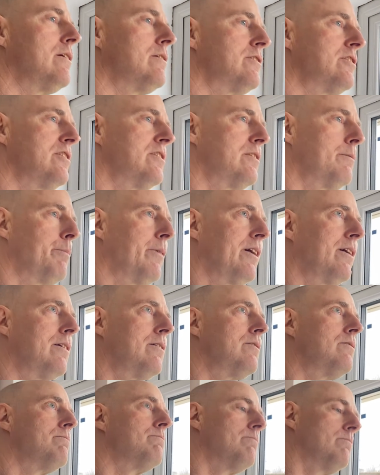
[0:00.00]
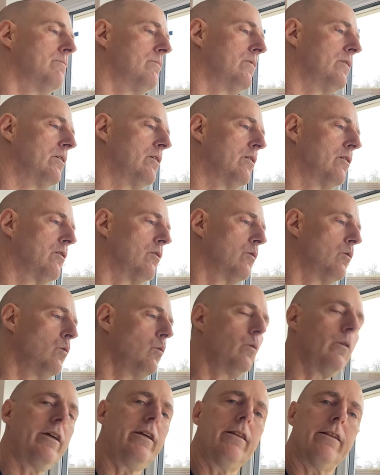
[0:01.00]
just about
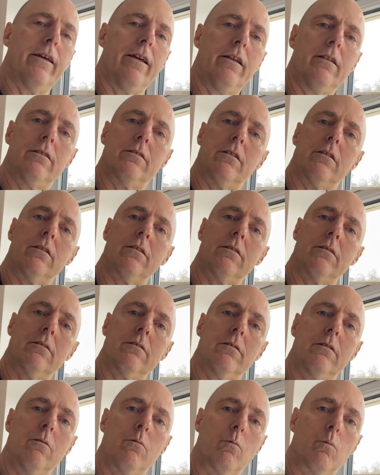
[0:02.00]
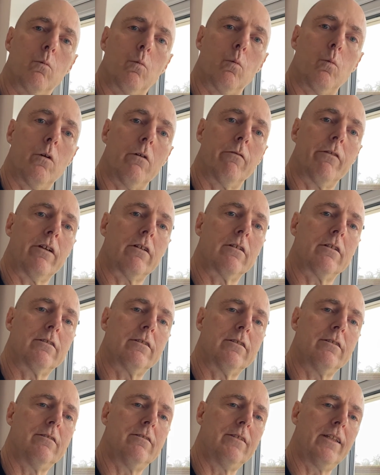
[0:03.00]
all in there. So what we've got to
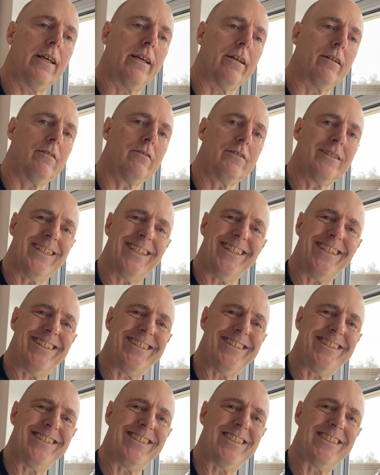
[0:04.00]
do now is